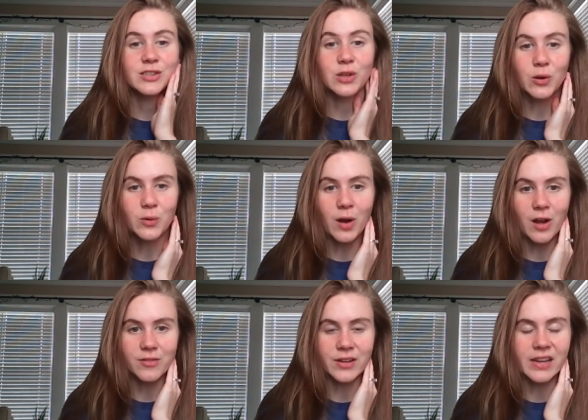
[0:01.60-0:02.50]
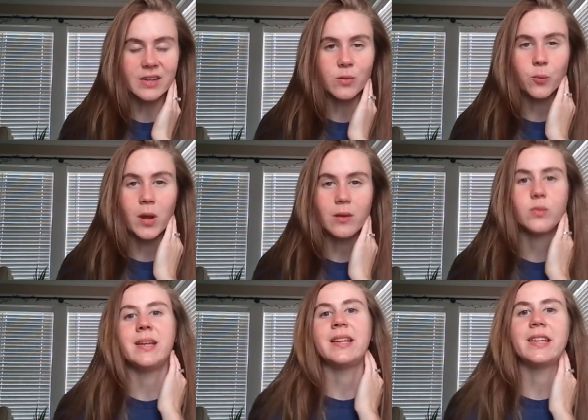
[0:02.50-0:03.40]
so often when
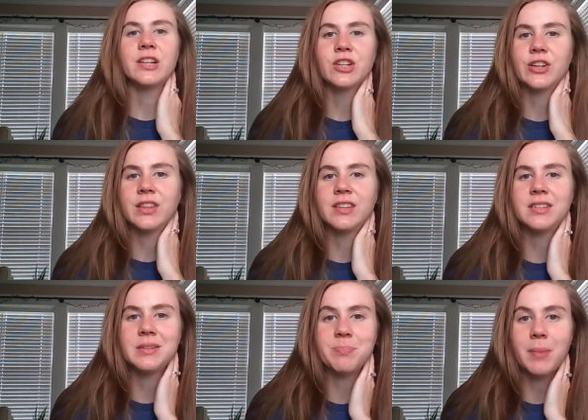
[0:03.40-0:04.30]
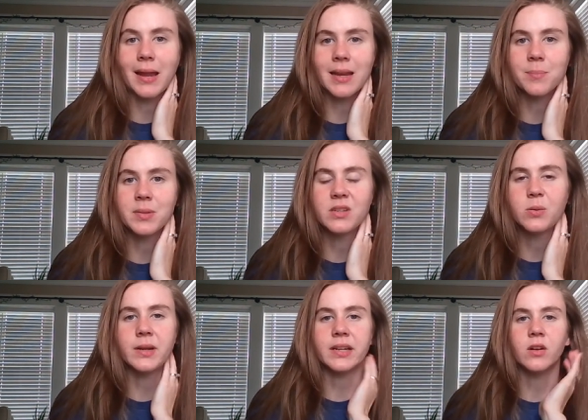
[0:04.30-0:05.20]
we hear the debate
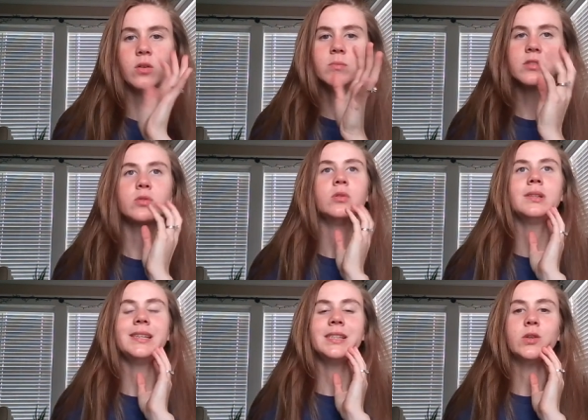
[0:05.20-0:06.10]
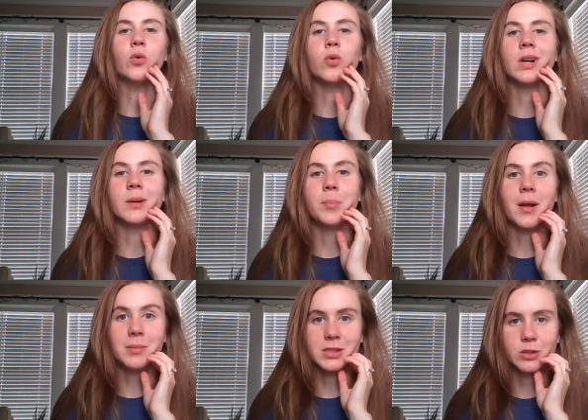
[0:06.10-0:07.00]
between homeschooling or
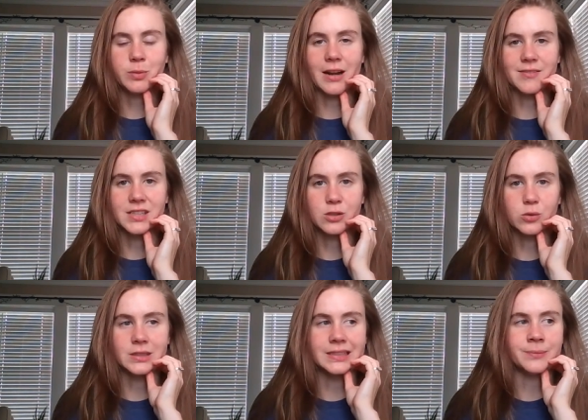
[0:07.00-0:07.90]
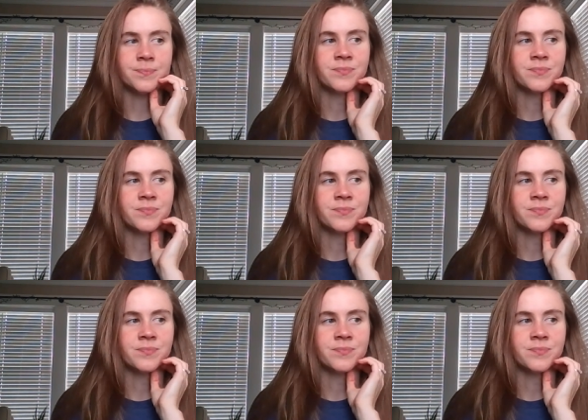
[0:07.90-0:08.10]
public or private schooling,